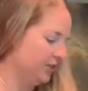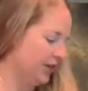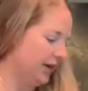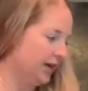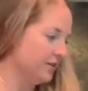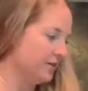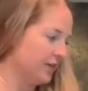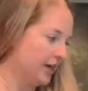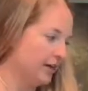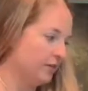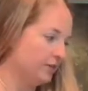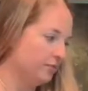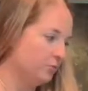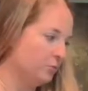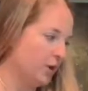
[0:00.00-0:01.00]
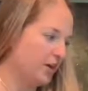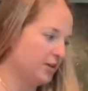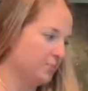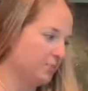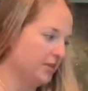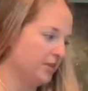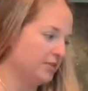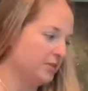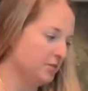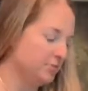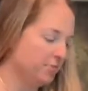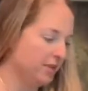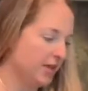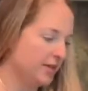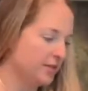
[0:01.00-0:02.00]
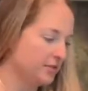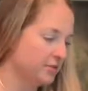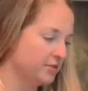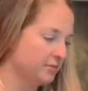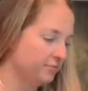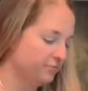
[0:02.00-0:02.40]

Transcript: Hair down while you're planting plants.